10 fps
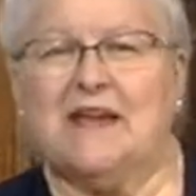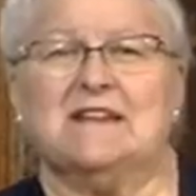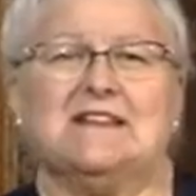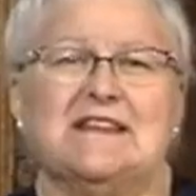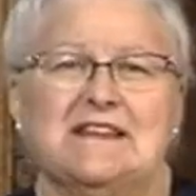
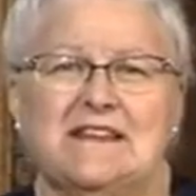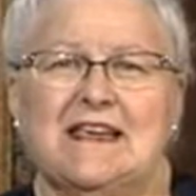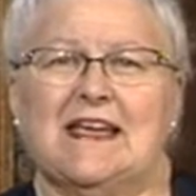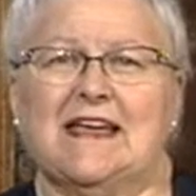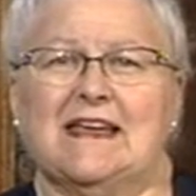
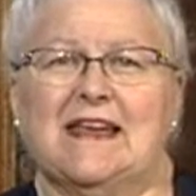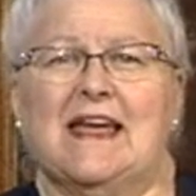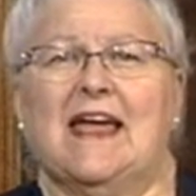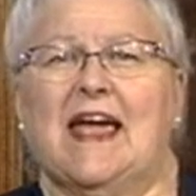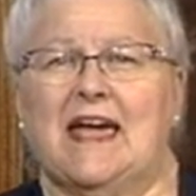CTN
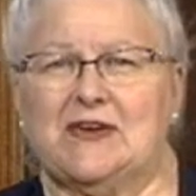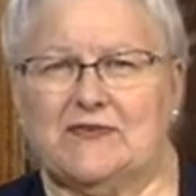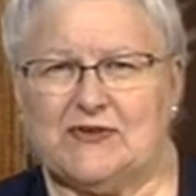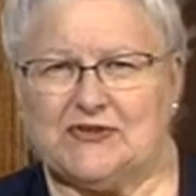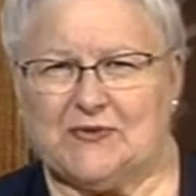
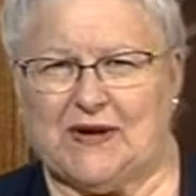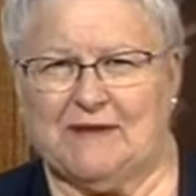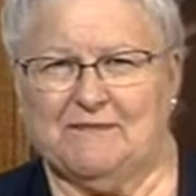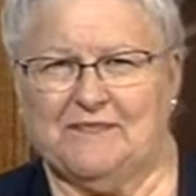anniversary.